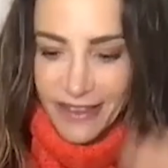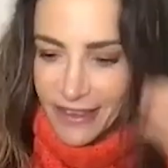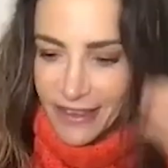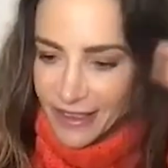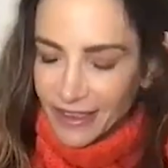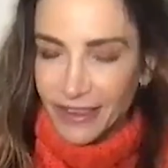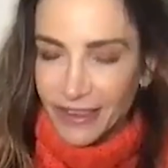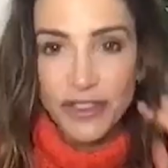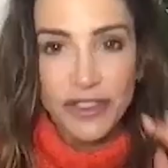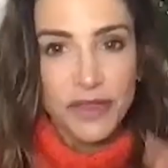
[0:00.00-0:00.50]

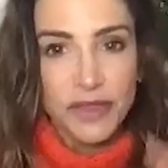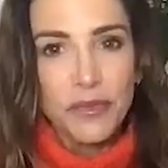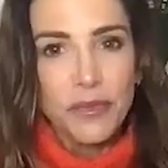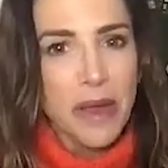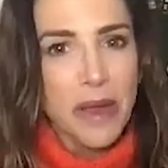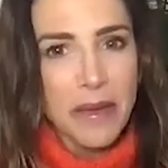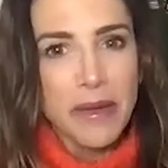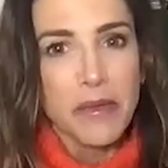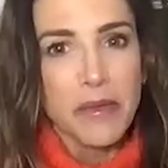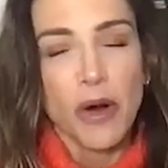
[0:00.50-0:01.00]
There's maybe
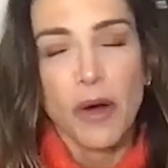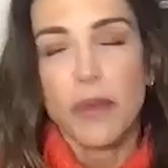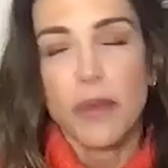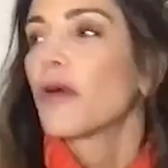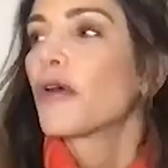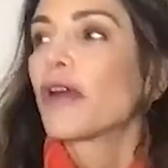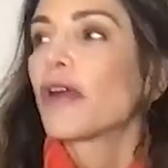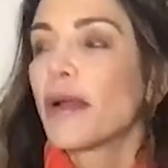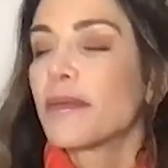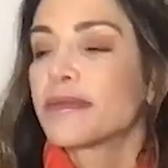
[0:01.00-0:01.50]
more
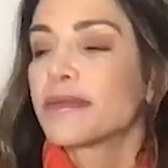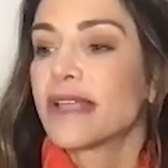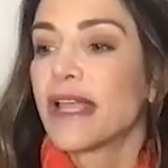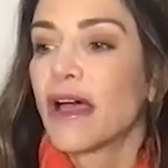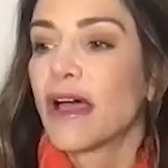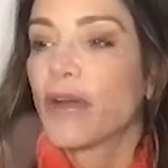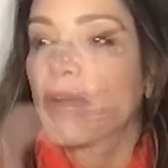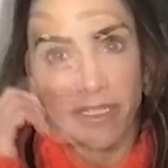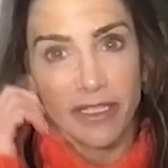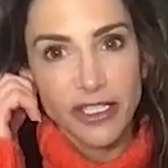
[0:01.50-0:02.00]
programs
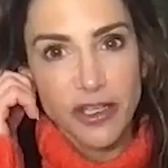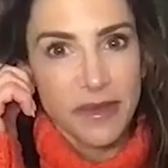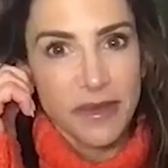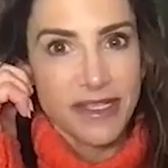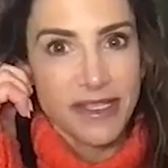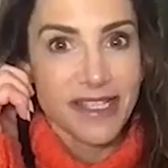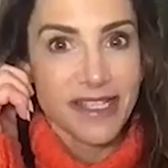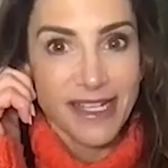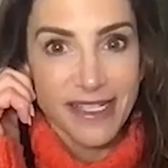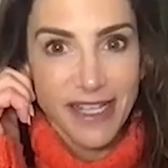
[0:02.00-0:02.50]
now. I'm a
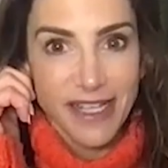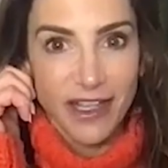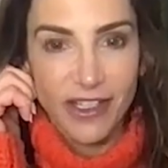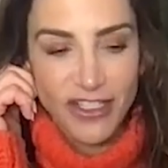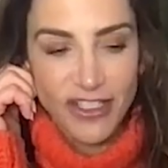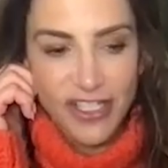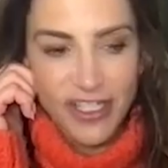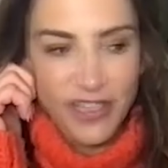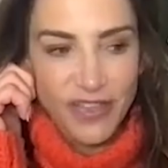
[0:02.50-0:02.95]
sexologist.